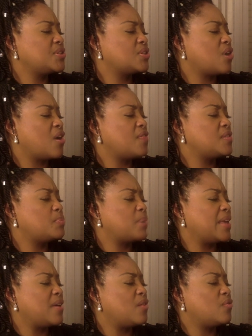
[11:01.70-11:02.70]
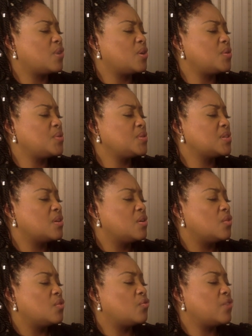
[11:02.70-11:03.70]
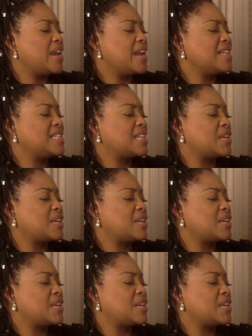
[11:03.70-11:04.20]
scarves, pale rose, rings